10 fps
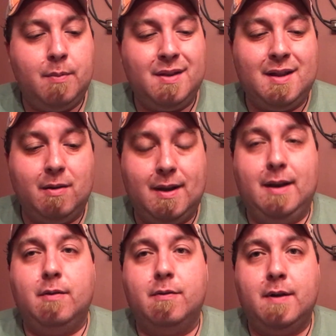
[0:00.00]
but they're
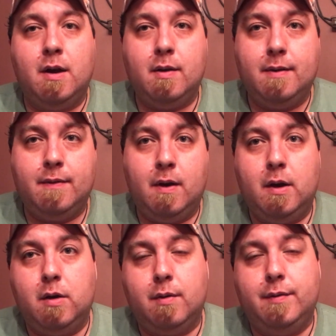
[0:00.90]
getting very, very
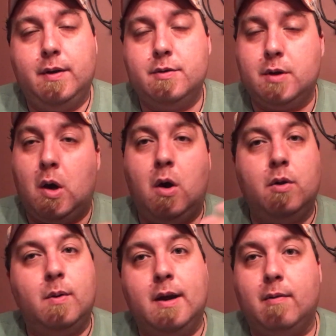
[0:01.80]
good reviews all
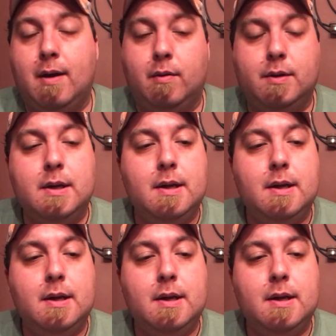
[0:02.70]
the way around,